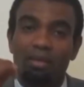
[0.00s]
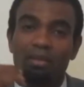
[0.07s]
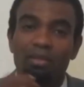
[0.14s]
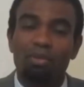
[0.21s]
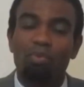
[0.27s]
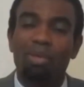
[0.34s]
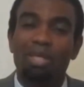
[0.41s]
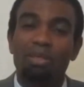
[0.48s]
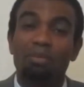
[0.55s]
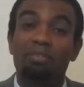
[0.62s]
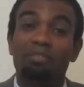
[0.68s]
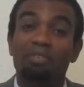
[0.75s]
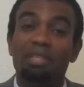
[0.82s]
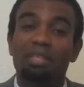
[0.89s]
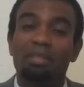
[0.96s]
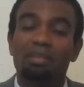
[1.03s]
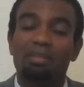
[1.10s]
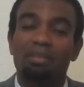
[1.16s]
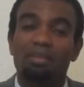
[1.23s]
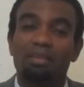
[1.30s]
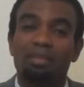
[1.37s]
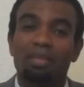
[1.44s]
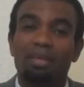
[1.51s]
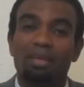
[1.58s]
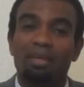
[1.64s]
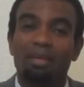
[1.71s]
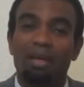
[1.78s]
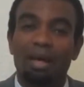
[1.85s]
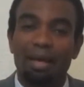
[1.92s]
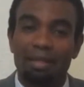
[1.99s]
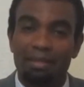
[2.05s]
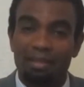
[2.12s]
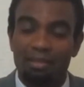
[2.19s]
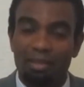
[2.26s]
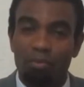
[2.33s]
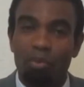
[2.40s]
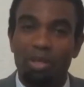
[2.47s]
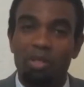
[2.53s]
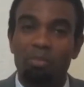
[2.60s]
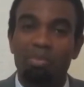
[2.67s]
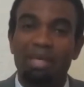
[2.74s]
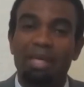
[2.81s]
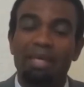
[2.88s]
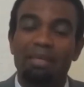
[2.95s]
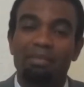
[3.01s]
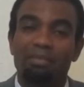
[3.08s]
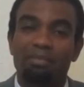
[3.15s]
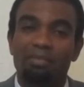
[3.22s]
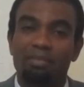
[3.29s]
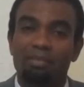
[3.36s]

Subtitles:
the way you feel, and the way you behave.